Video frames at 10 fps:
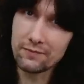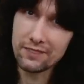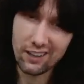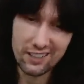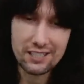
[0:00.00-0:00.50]

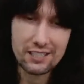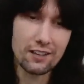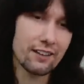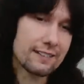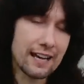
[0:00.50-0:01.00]
kind of
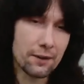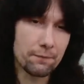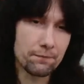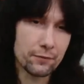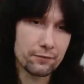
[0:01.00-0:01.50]
slide
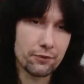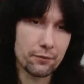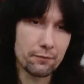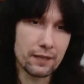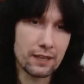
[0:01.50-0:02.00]
down
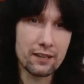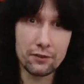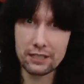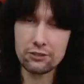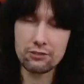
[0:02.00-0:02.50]
from the, you know,
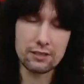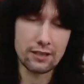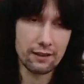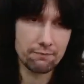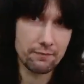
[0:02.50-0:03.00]
D string to
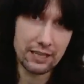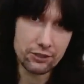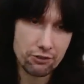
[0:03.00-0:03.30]
A